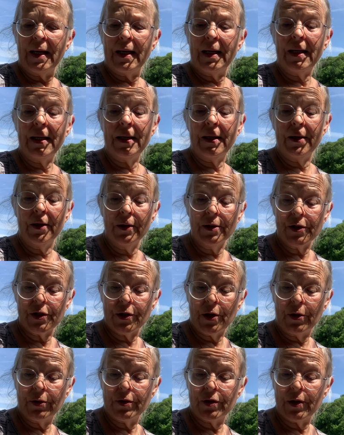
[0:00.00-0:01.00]
He hears
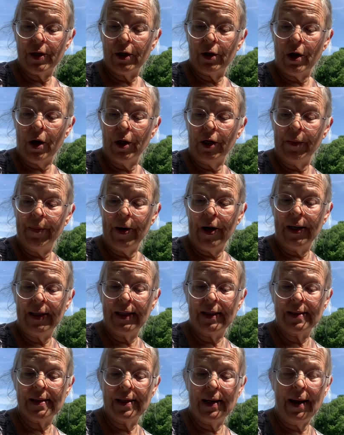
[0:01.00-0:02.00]
those that call upon
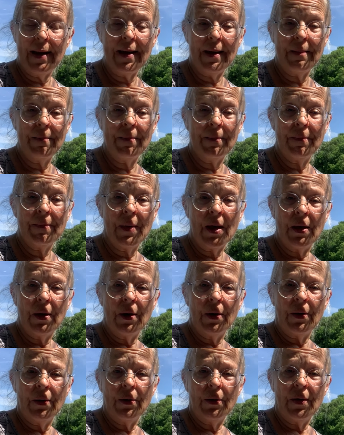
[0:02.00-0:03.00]
his name
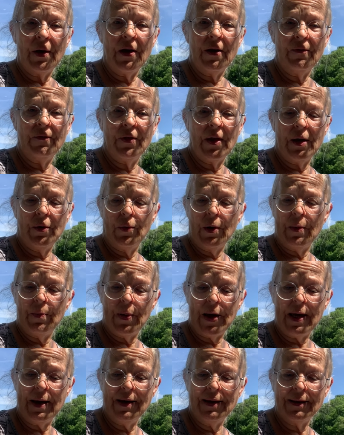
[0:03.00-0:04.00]
if they
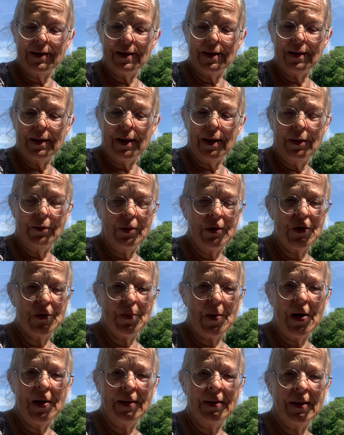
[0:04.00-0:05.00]
repent and
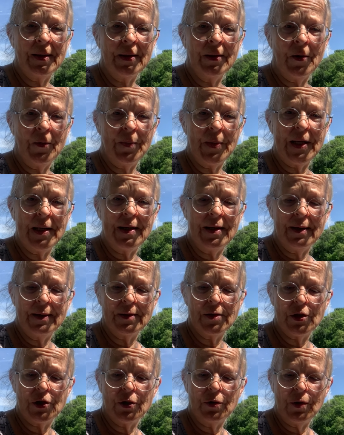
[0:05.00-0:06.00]
respond in
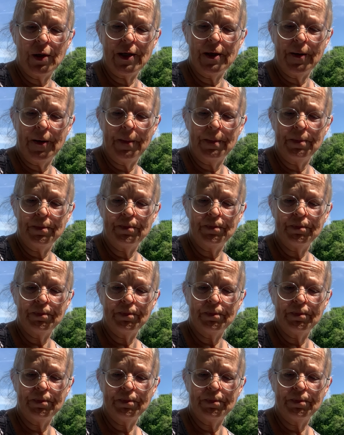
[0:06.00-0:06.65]
obedience to Him.